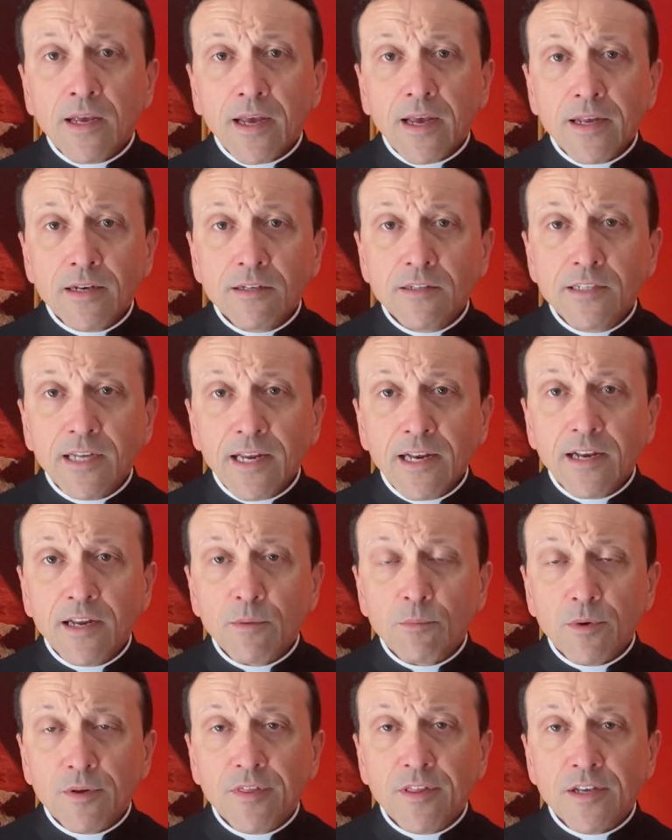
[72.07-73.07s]
in
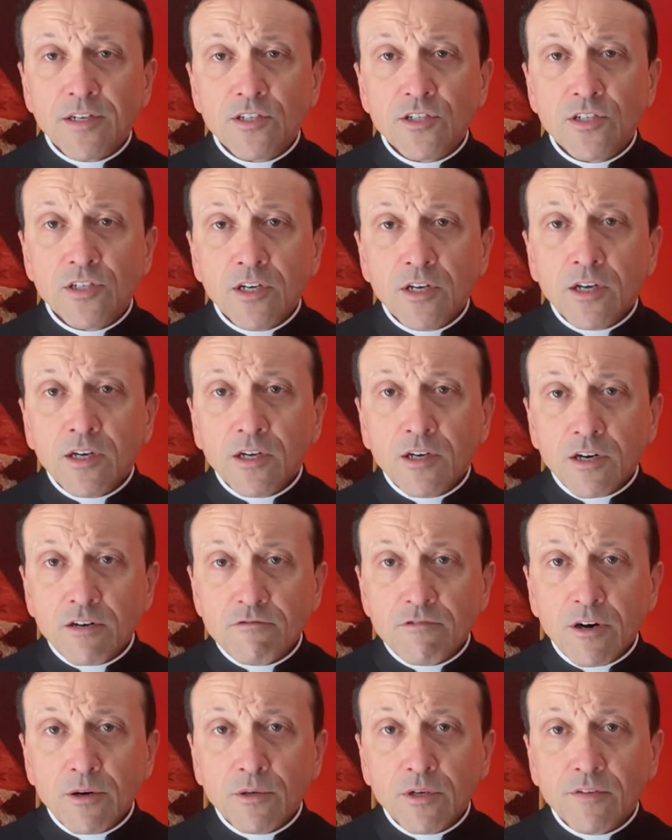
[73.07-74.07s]
dealing with this
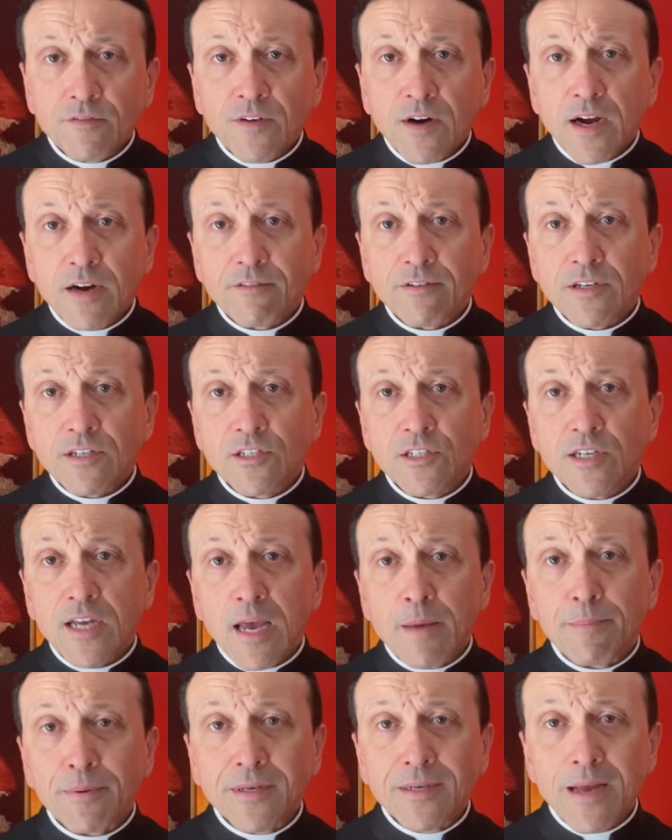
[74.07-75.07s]
coronavirus
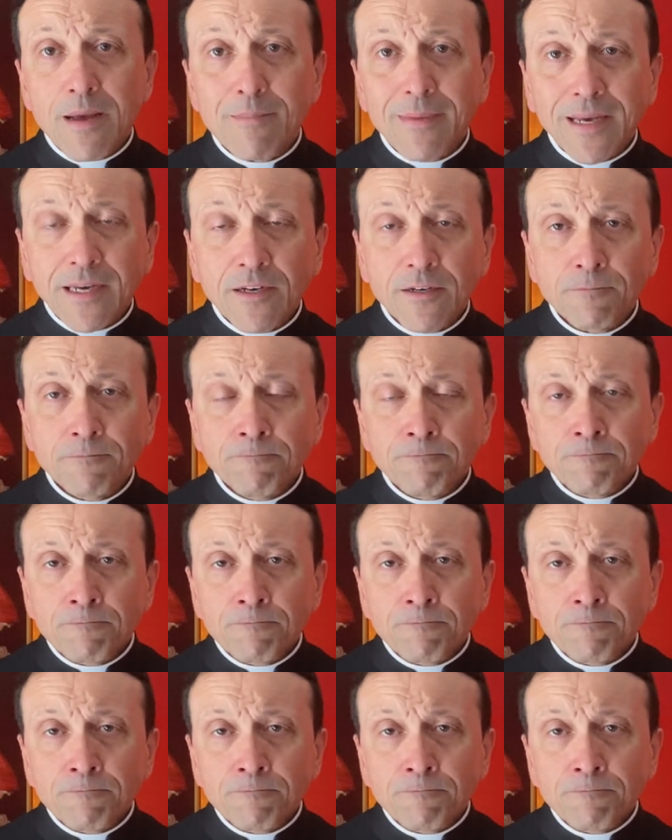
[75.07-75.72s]
epidemic.